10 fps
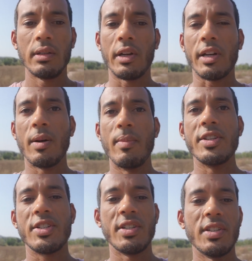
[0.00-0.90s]
Like I
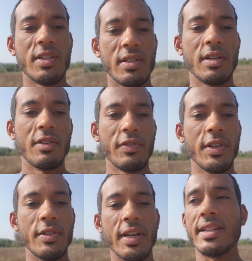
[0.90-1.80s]
mentioned a
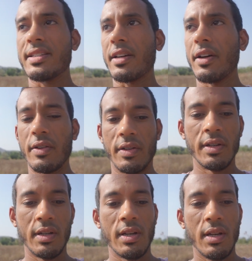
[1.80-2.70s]
few days ago,
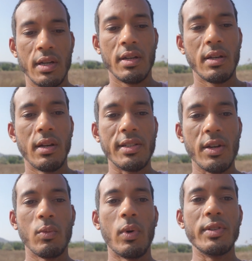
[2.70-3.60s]
I
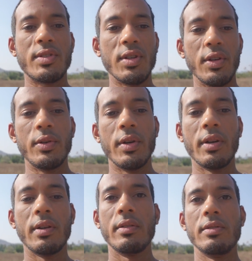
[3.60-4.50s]
don't want to
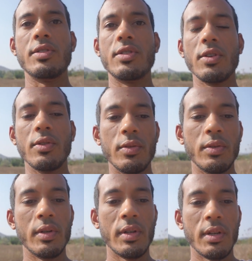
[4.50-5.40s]
do
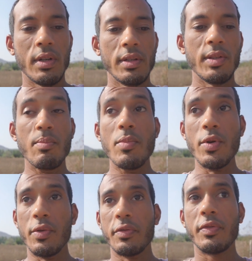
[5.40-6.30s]
the
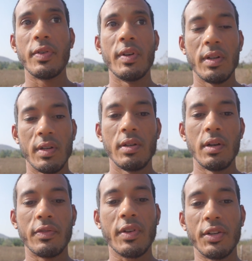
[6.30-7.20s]
move
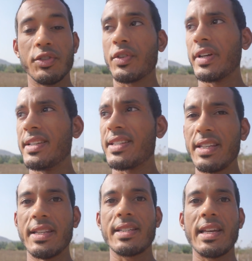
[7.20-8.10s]
of countries
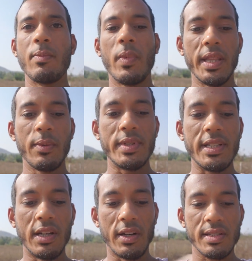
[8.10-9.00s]
in the same way that we
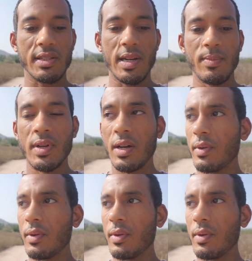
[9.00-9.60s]
did last time.